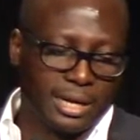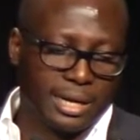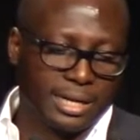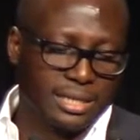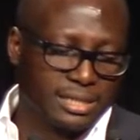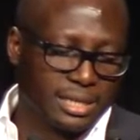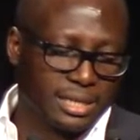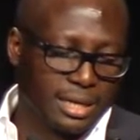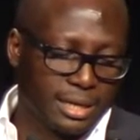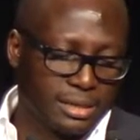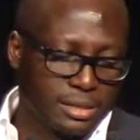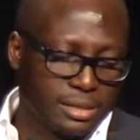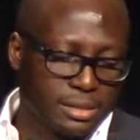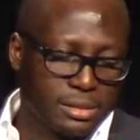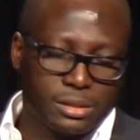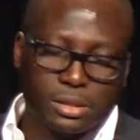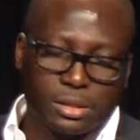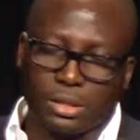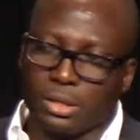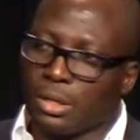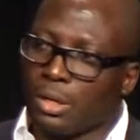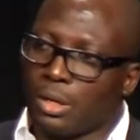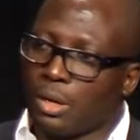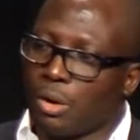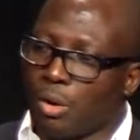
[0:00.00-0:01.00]

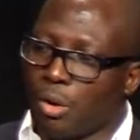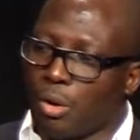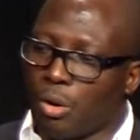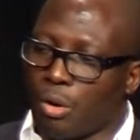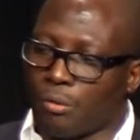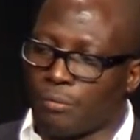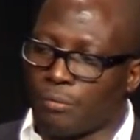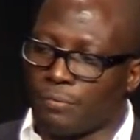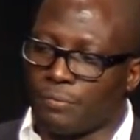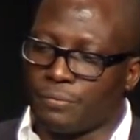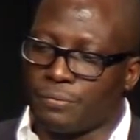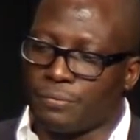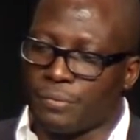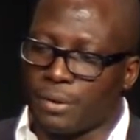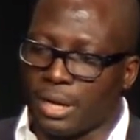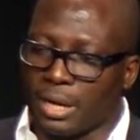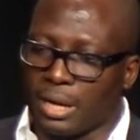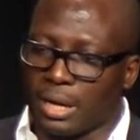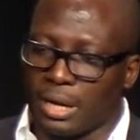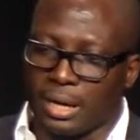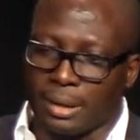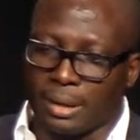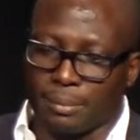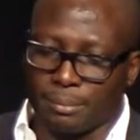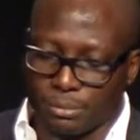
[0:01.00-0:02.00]
architects of
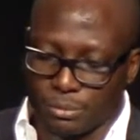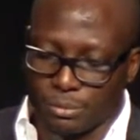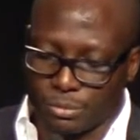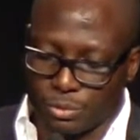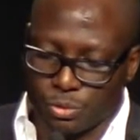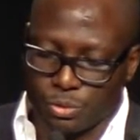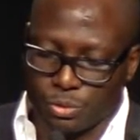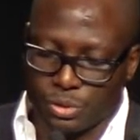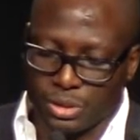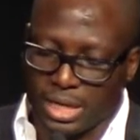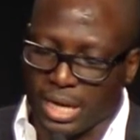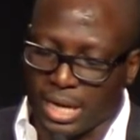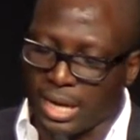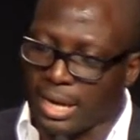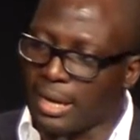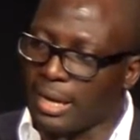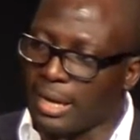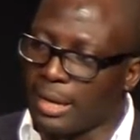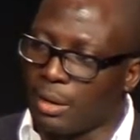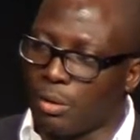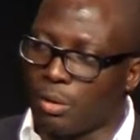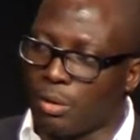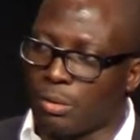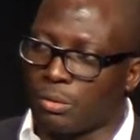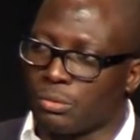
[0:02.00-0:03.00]

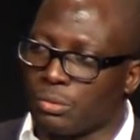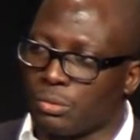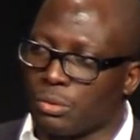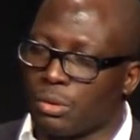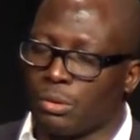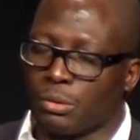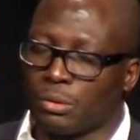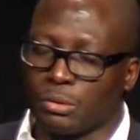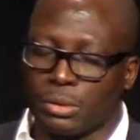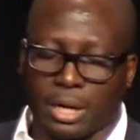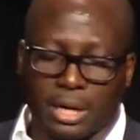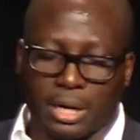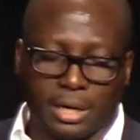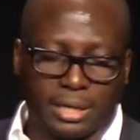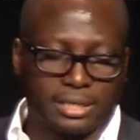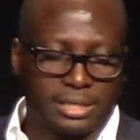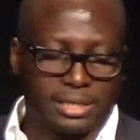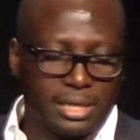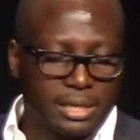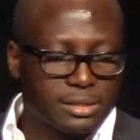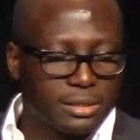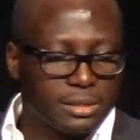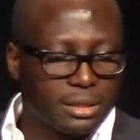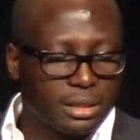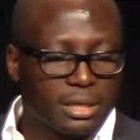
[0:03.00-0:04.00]
today or
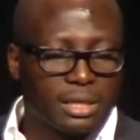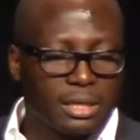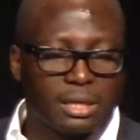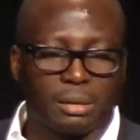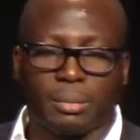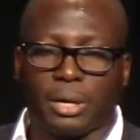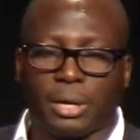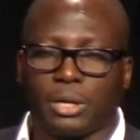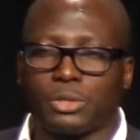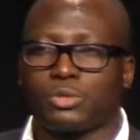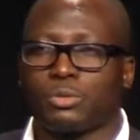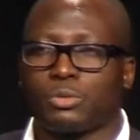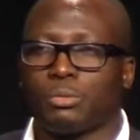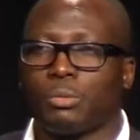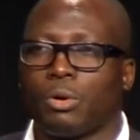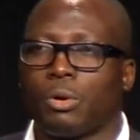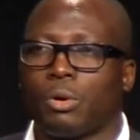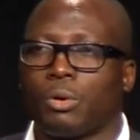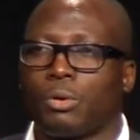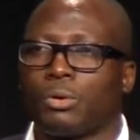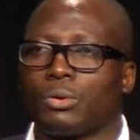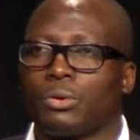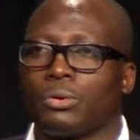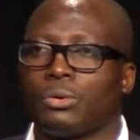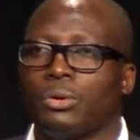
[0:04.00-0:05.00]
architects thinking about
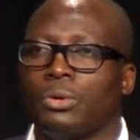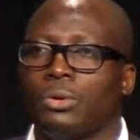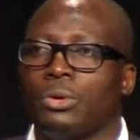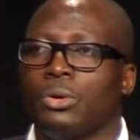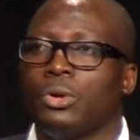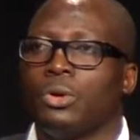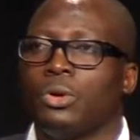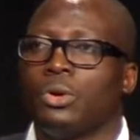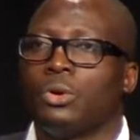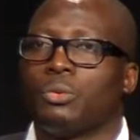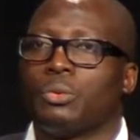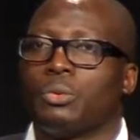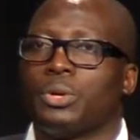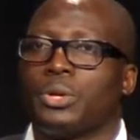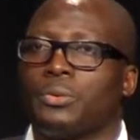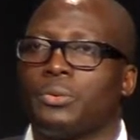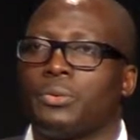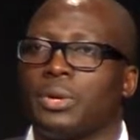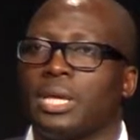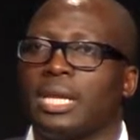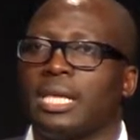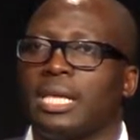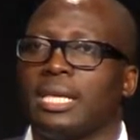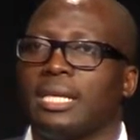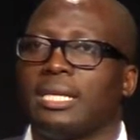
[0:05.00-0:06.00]
tomorrow, we
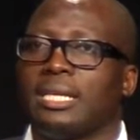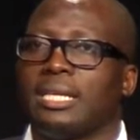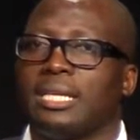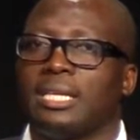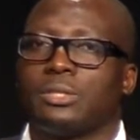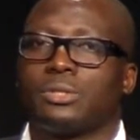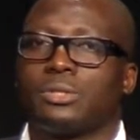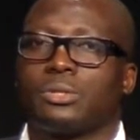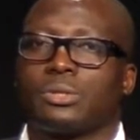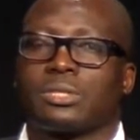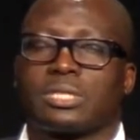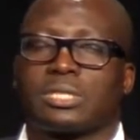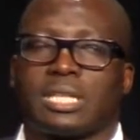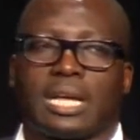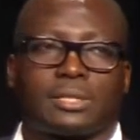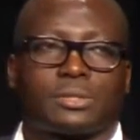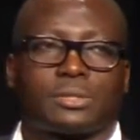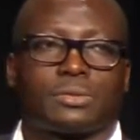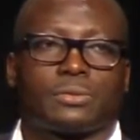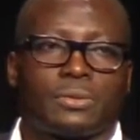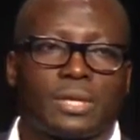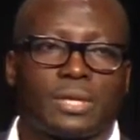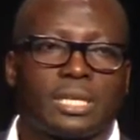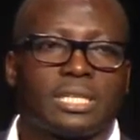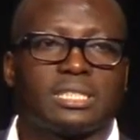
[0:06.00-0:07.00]
really need to start
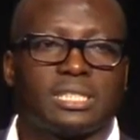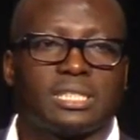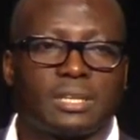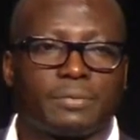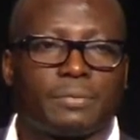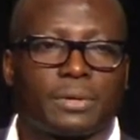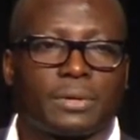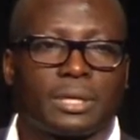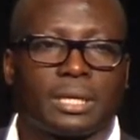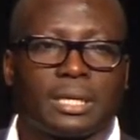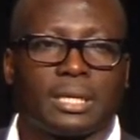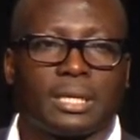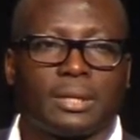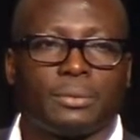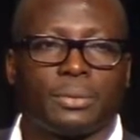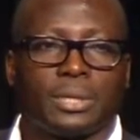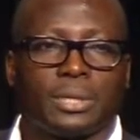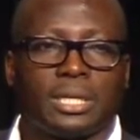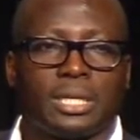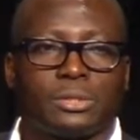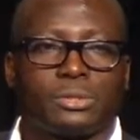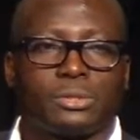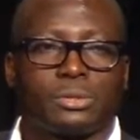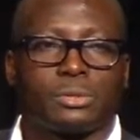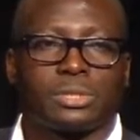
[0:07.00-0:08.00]
to think differently. We
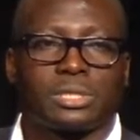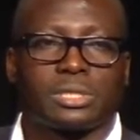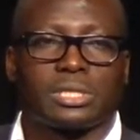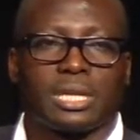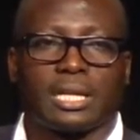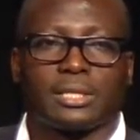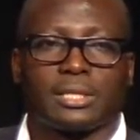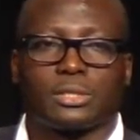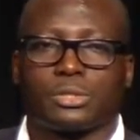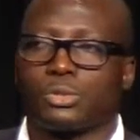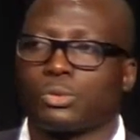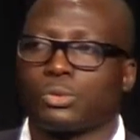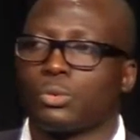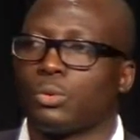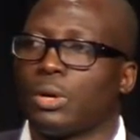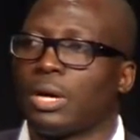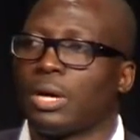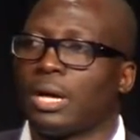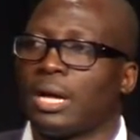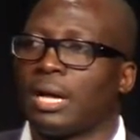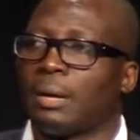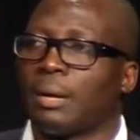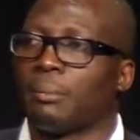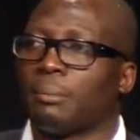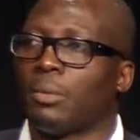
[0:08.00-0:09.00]
need to start to
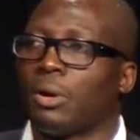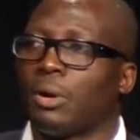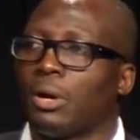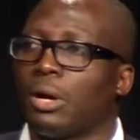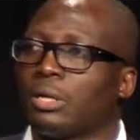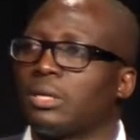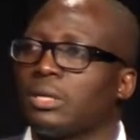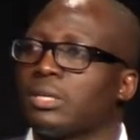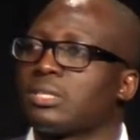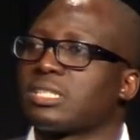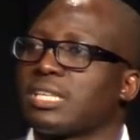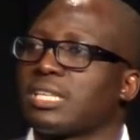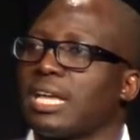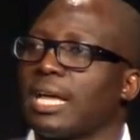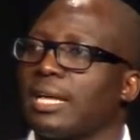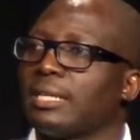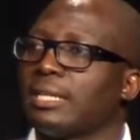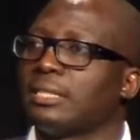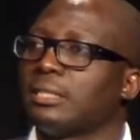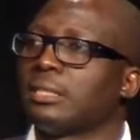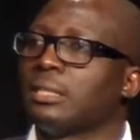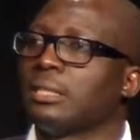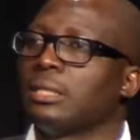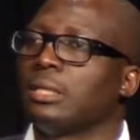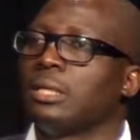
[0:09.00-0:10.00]

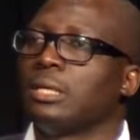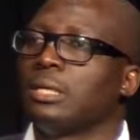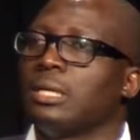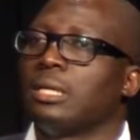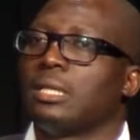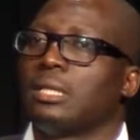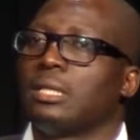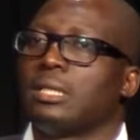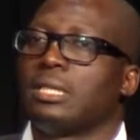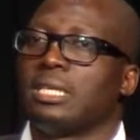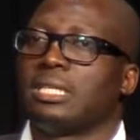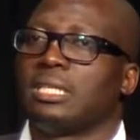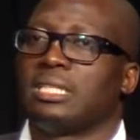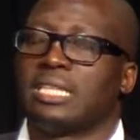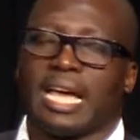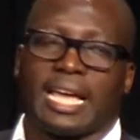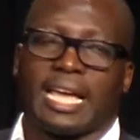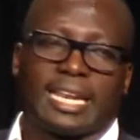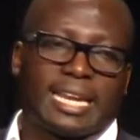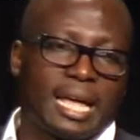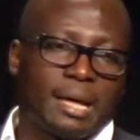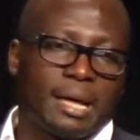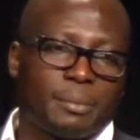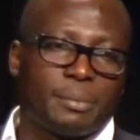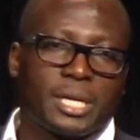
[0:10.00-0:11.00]
understand the
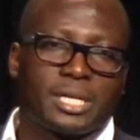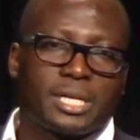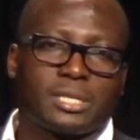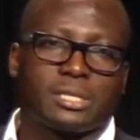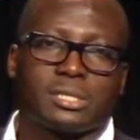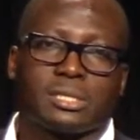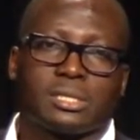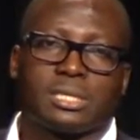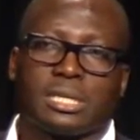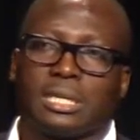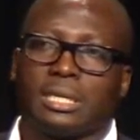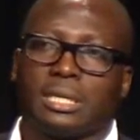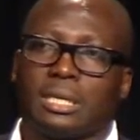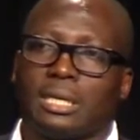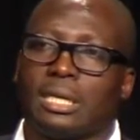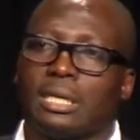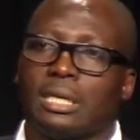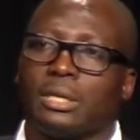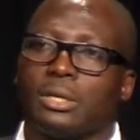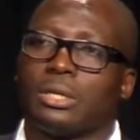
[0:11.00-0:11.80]
dynamics, the